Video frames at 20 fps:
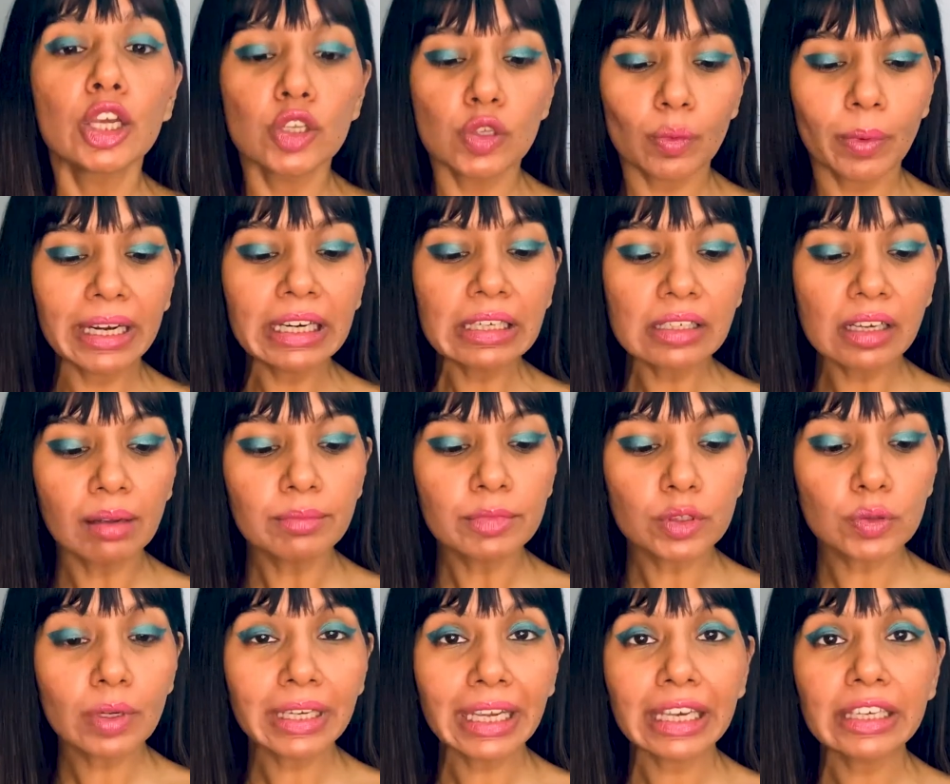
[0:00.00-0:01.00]
So when it
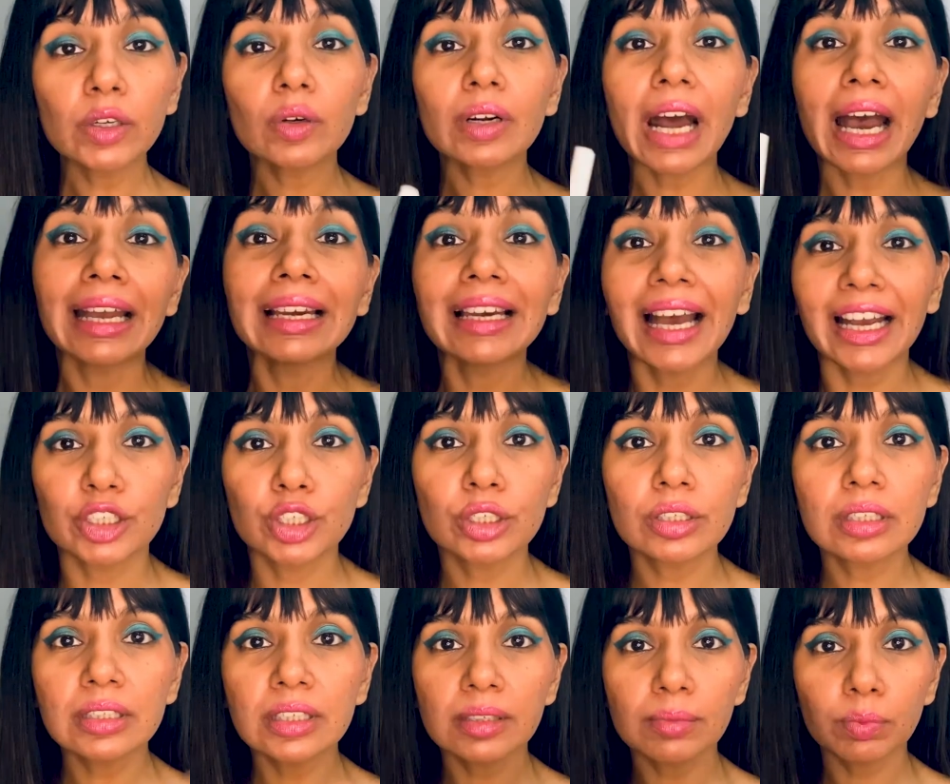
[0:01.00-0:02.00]
comes to again your
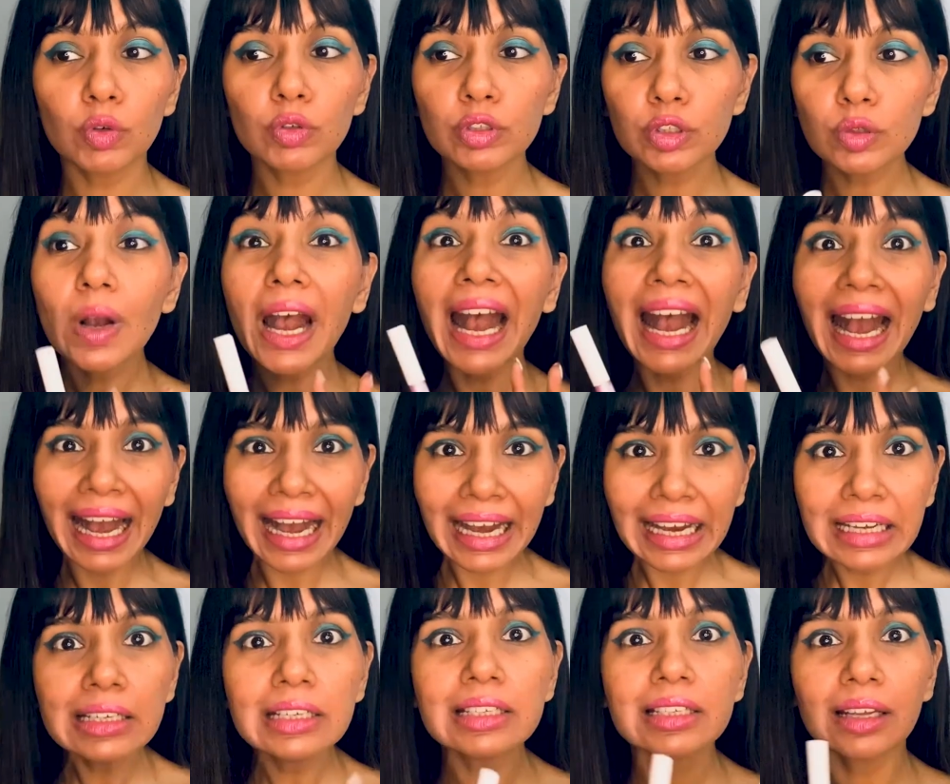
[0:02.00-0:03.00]
eyelashes, it's supposed to
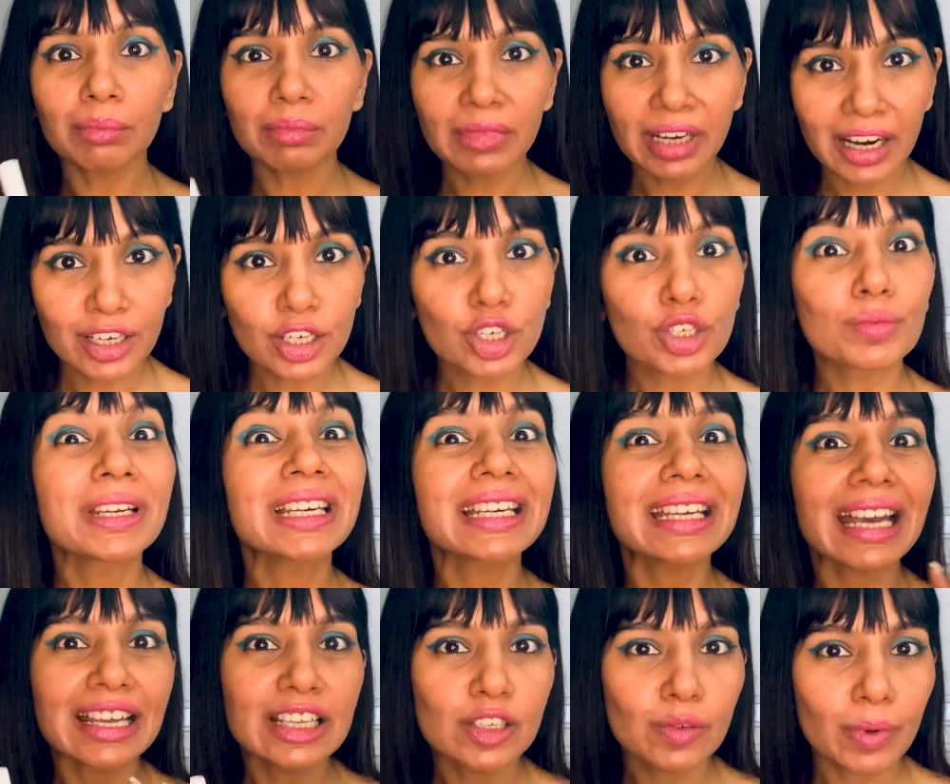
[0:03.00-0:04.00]
add some nourishment
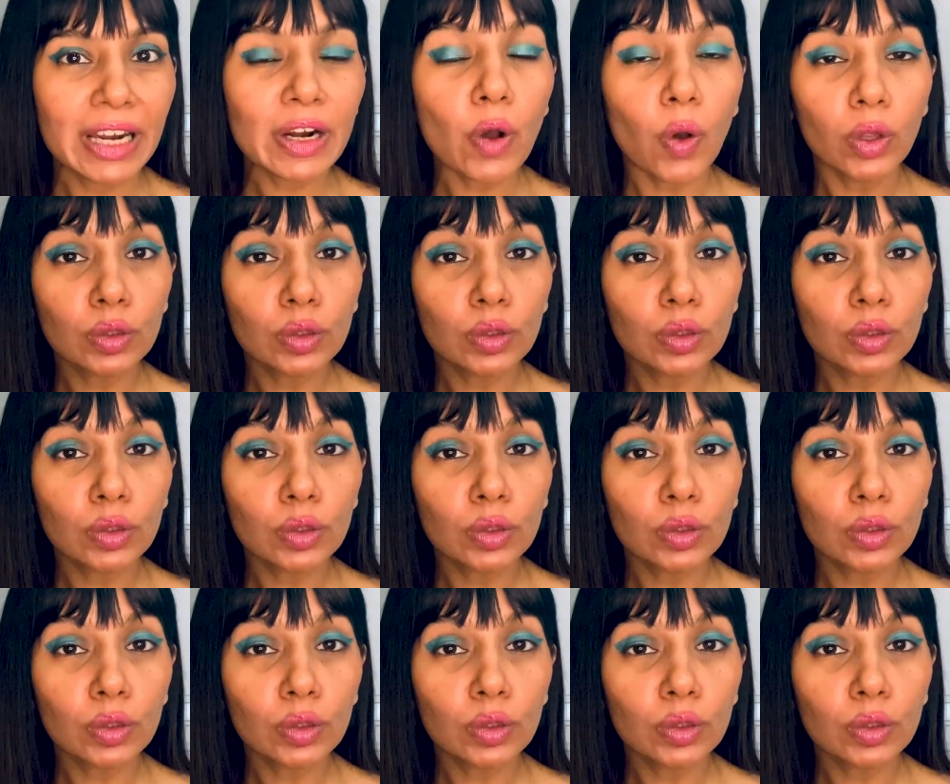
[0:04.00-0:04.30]
as well,